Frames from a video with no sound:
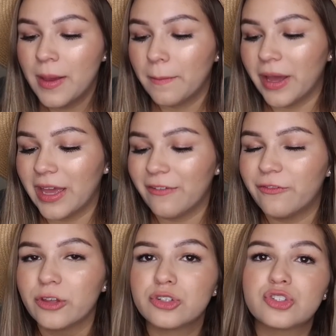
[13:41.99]
But
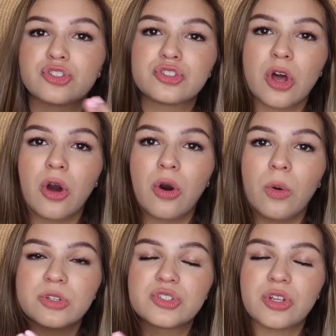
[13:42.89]
it feels
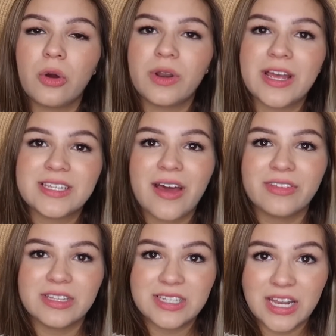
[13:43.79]
so, so nice
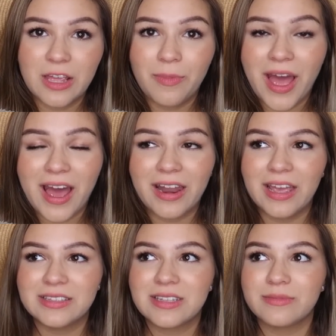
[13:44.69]
having this heating pad,
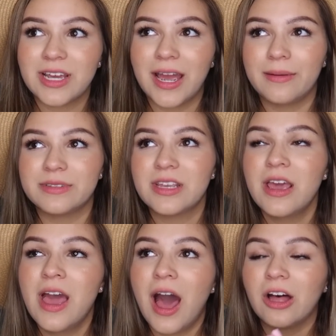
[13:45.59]
and sometimes
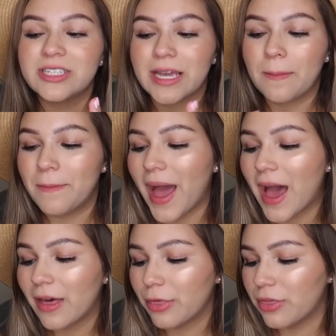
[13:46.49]
I'll take a
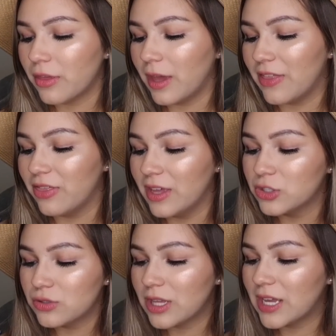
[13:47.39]
bath and
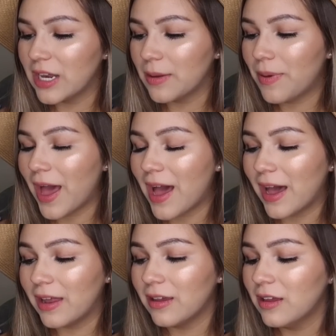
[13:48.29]
then do the heating
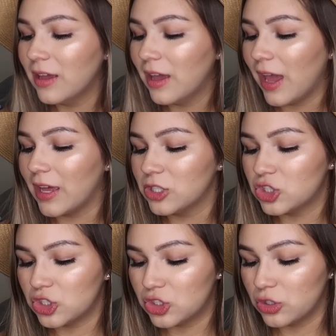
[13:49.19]
pad, and
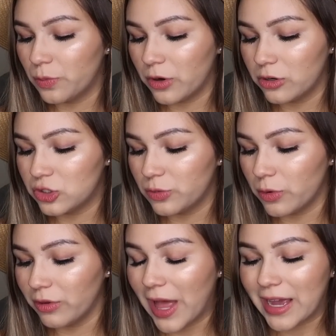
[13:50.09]
it's just super,
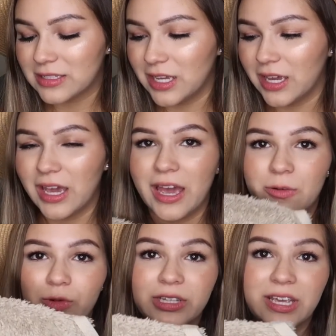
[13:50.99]
super relaxing
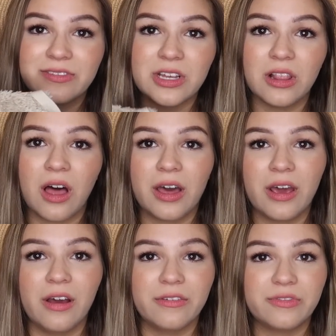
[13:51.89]
and relieves a
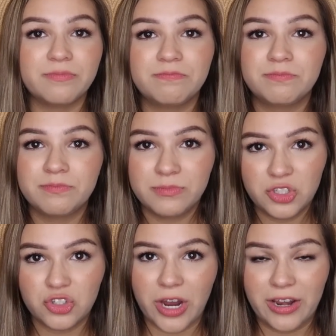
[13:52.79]
lot of
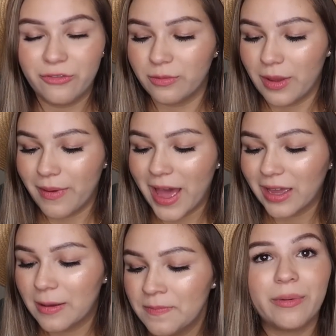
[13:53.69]
strain from my
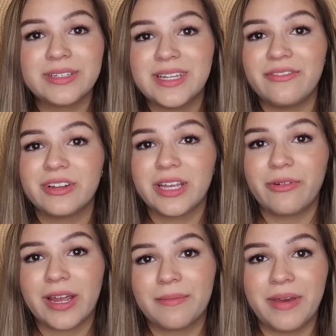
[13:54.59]
back. I would definitely
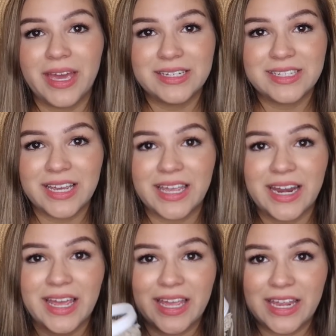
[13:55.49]
recommend
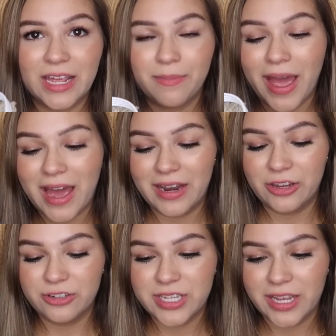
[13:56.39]
getting a heating pad
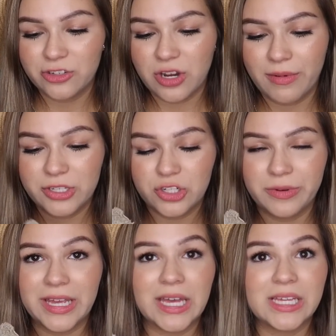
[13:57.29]
in your second
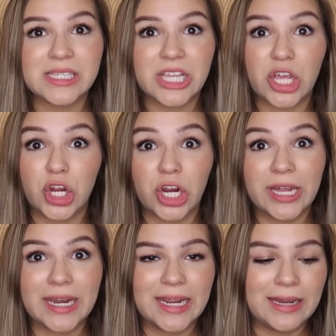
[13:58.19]
trimester because you're
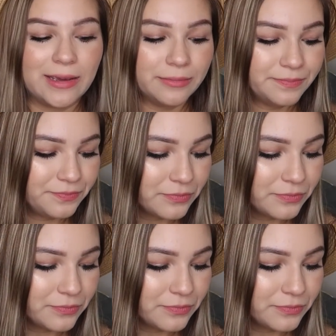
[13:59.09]
gonna need it.